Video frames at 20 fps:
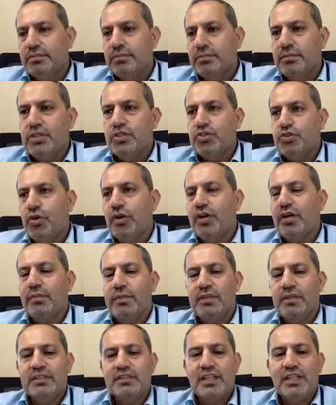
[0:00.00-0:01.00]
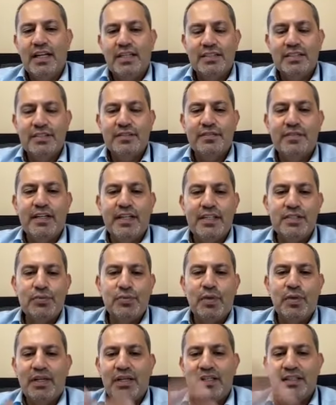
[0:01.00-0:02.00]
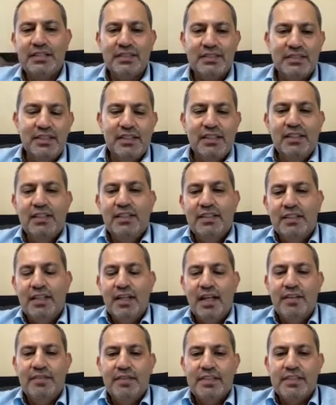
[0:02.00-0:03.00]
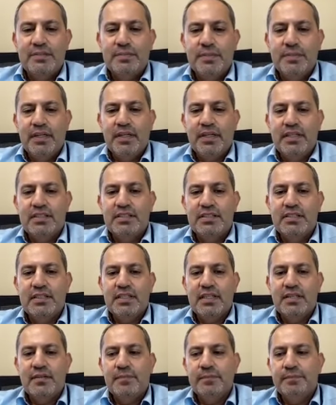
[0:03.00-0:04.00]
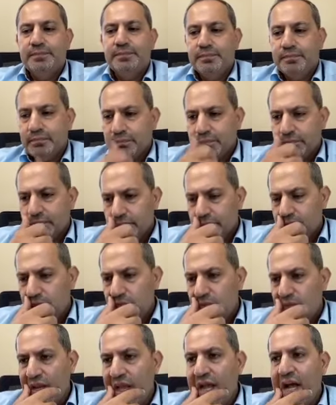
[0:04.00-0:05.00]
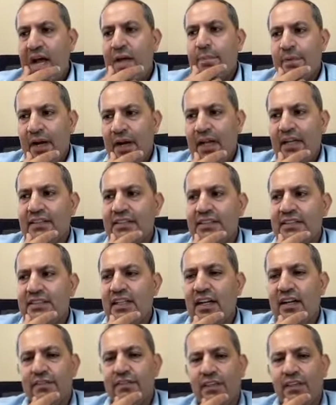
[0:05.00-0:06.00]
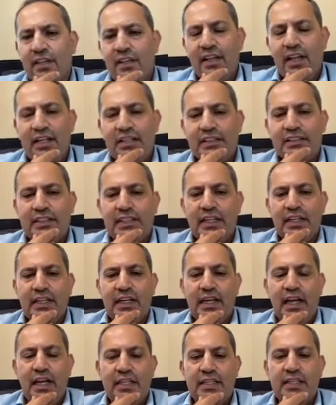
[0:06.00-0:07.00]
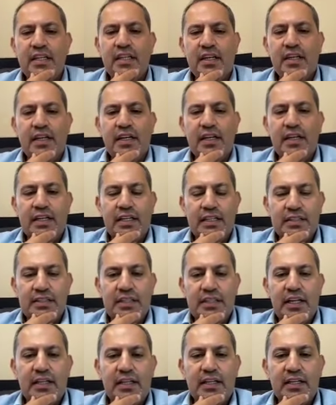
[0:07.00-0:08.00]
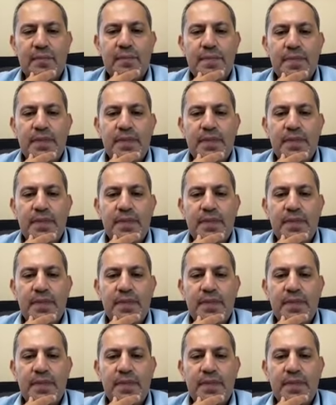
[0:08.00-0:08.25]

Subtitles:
enjoyable, scientific as well as life experience. Then I practiced after that a year in Kentucky,